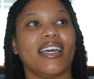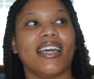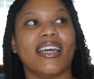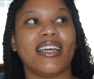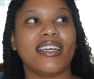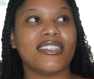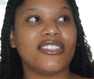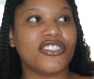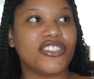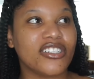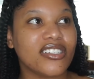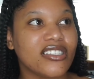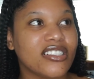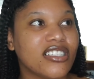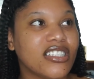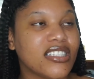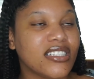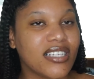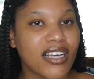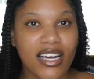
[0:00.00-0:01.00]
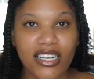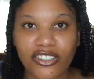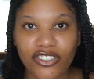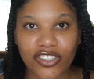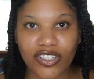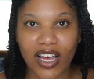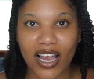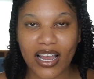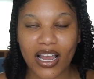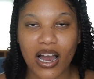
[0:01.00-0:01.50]
it's just such
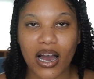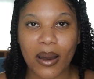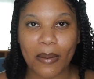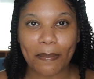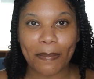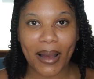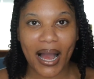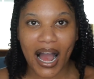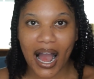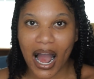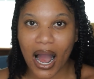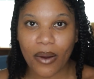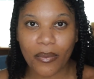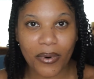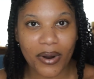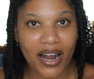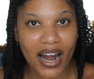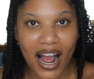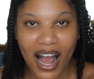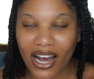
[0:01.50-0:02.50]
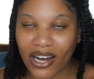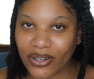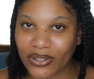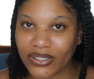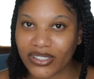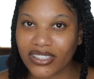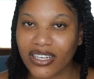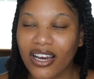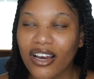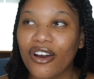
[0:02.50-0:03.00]
like a
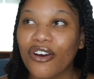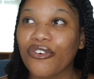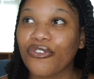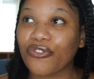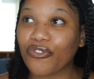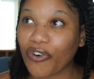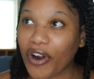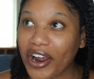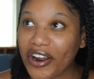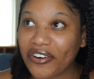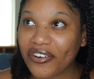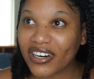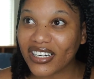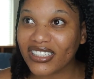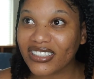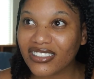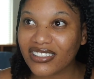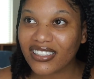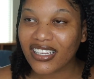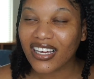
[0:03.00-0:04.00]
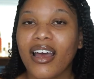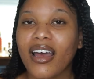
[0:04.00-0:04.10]
powerhouse fragrance.